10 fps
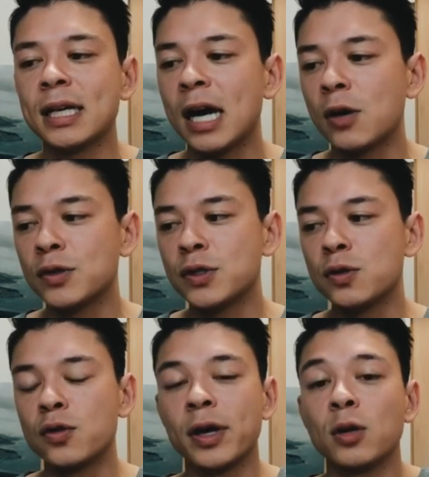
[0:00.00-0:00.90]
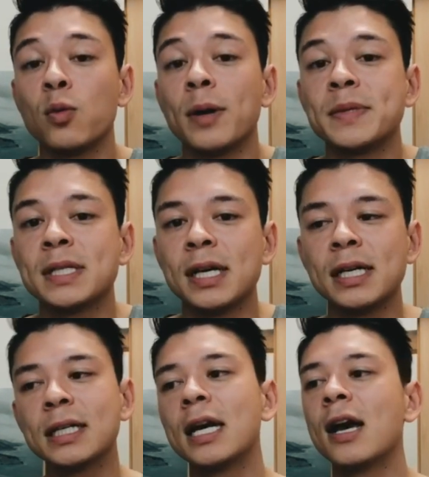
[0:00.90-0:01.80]
how to create a
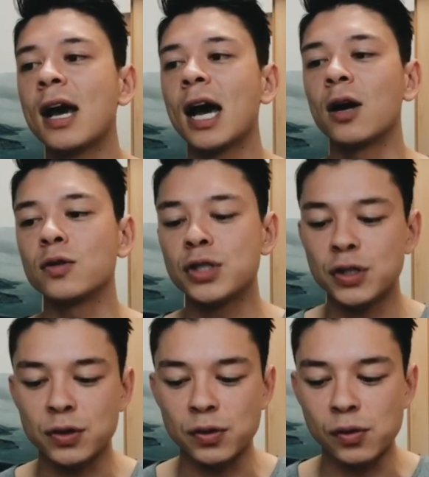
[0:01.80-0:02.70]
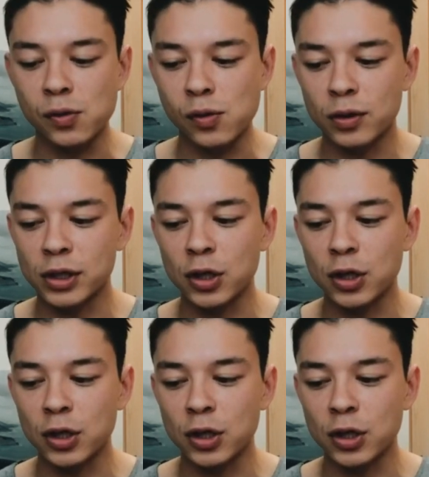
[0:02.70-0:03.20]
website, how to